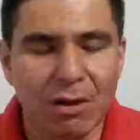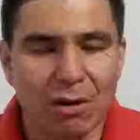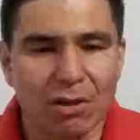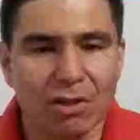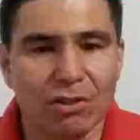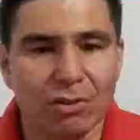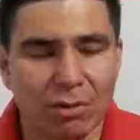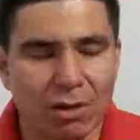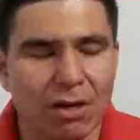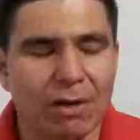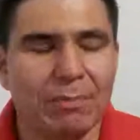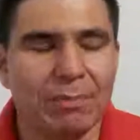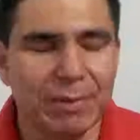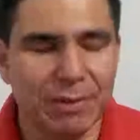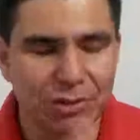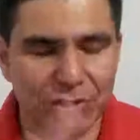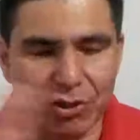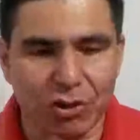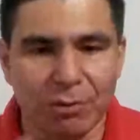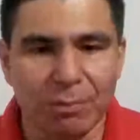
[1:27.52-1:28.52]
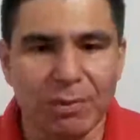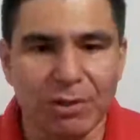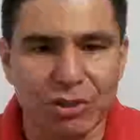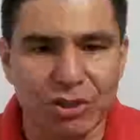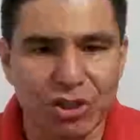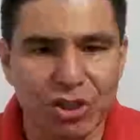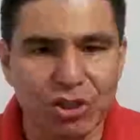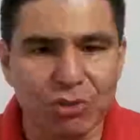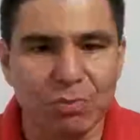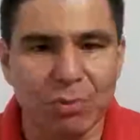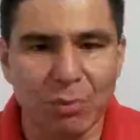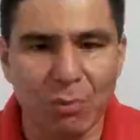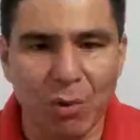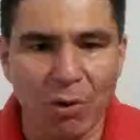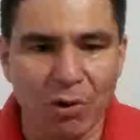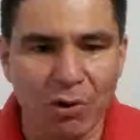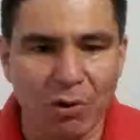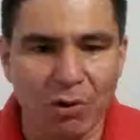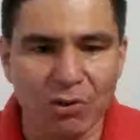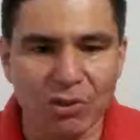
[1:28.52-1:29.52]
Because she's
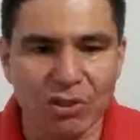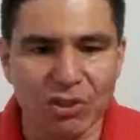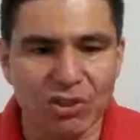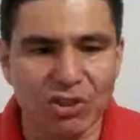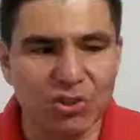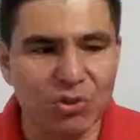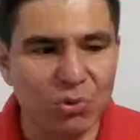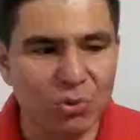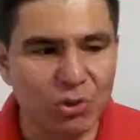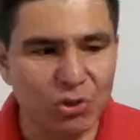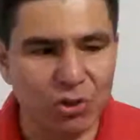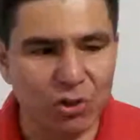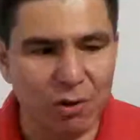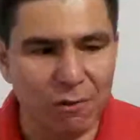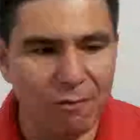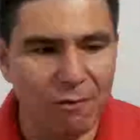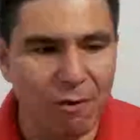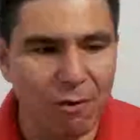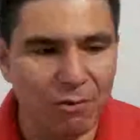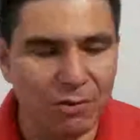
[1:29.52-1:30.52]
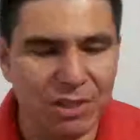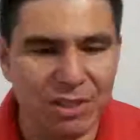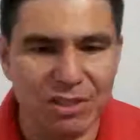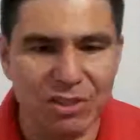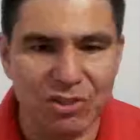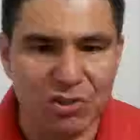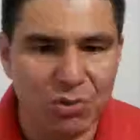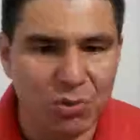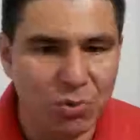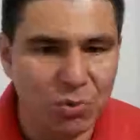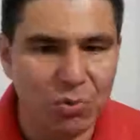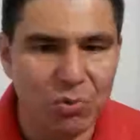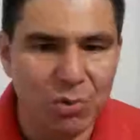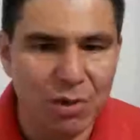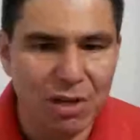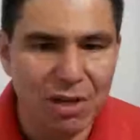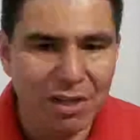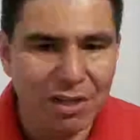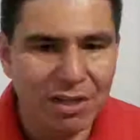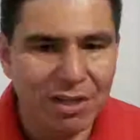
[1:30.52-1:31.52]
promoting all this new stuff, all these new
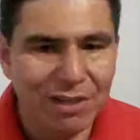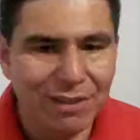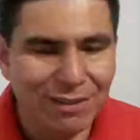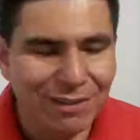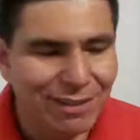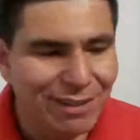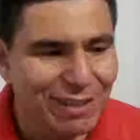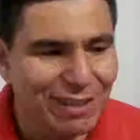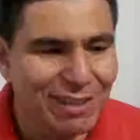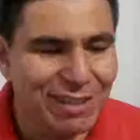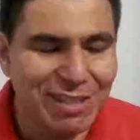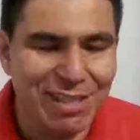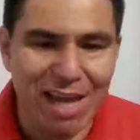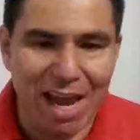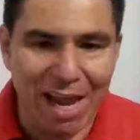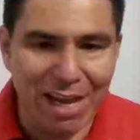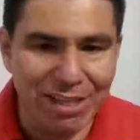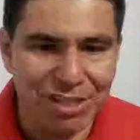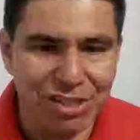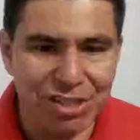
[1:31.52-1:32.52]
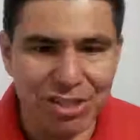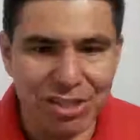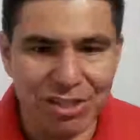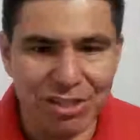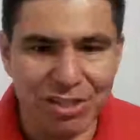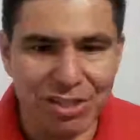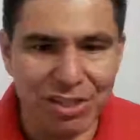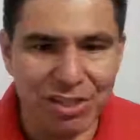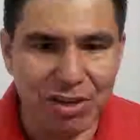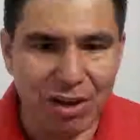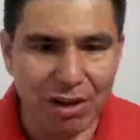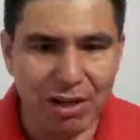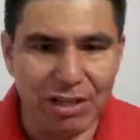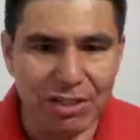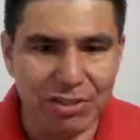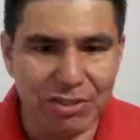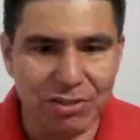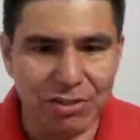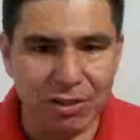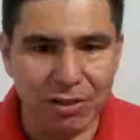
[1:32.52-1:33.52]
gadgets and all that
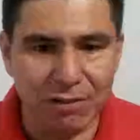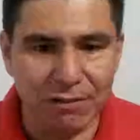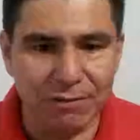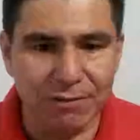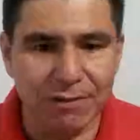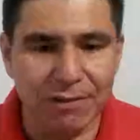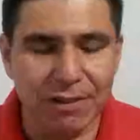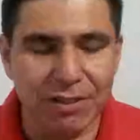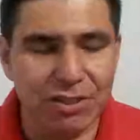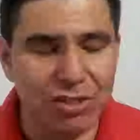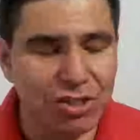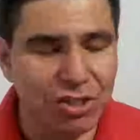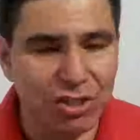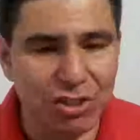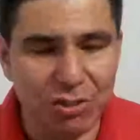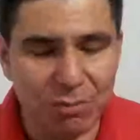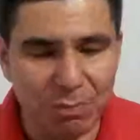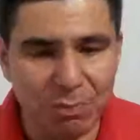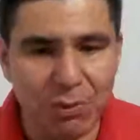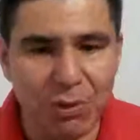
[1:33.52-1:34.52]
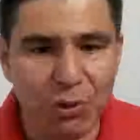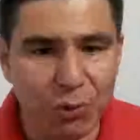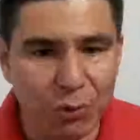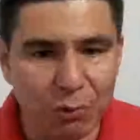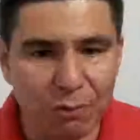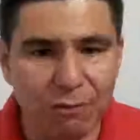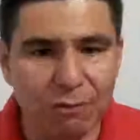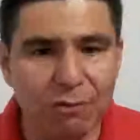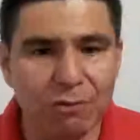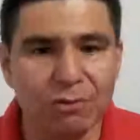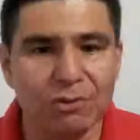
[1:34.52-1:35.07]
stuff, and she's beautiful.